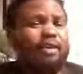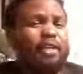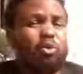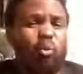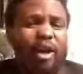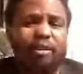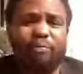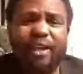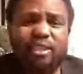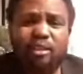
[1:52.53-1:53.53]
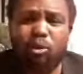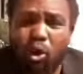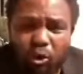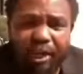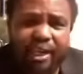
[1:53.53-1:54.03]
is white fighting
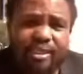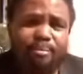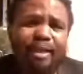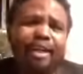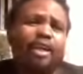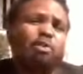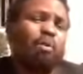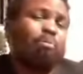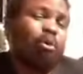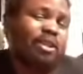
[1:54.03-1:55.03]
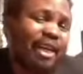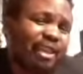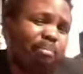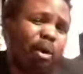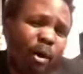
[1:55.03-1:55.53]
colonialism, and then he's being
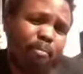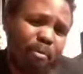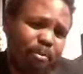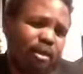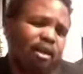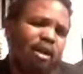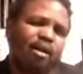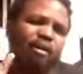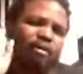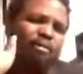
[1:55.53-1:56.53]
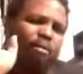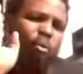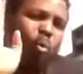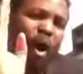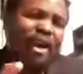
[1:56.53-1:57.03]
protected by white people.
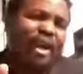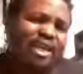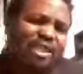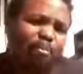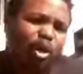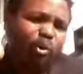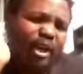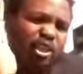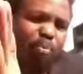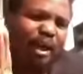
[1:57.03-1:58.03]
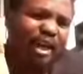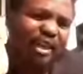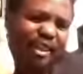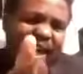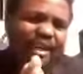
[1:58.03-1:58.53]
One day somebody will
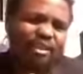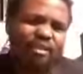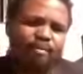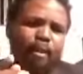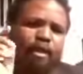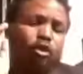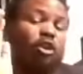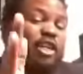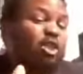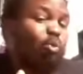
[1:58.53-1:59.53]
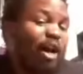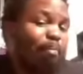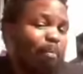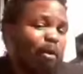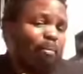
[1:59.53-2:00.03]
explain that. Not just white
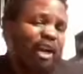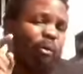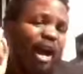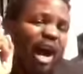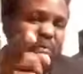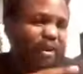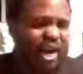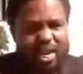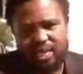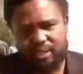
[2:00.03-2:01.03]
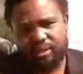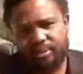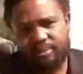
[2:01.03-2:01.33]
people, by the way, Afrikaners.